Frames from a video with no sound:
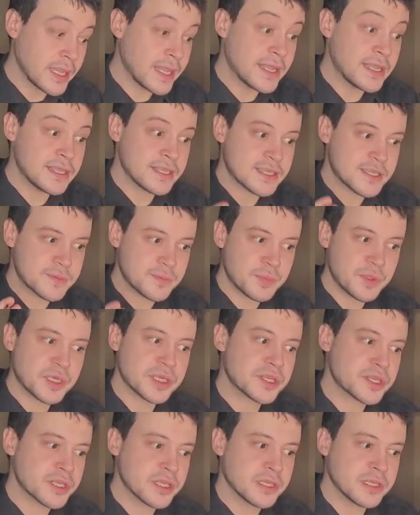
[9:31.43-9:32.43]

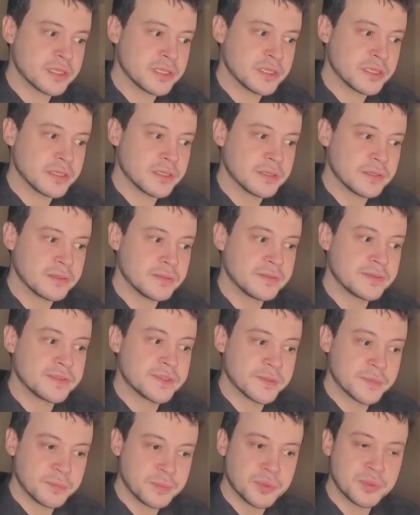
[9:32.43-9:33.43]
especially
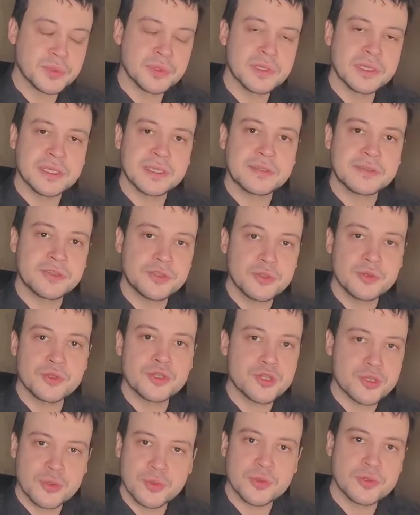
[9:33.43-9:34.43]
the bullet you
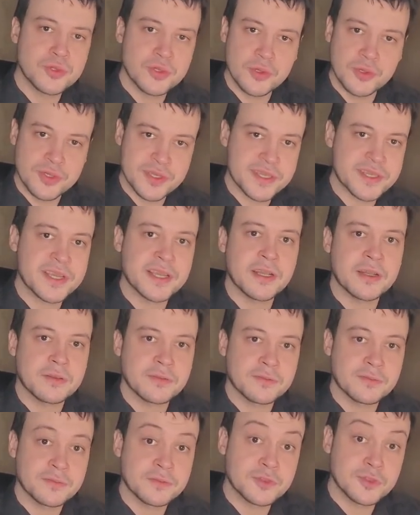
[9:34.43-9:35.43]
shoot yourself,
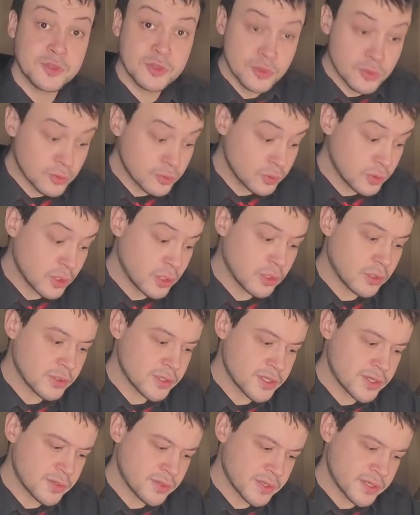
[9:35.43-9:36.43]

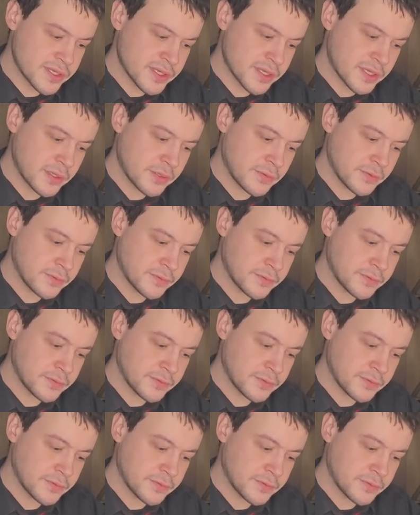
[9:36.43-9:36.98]
towards yourself.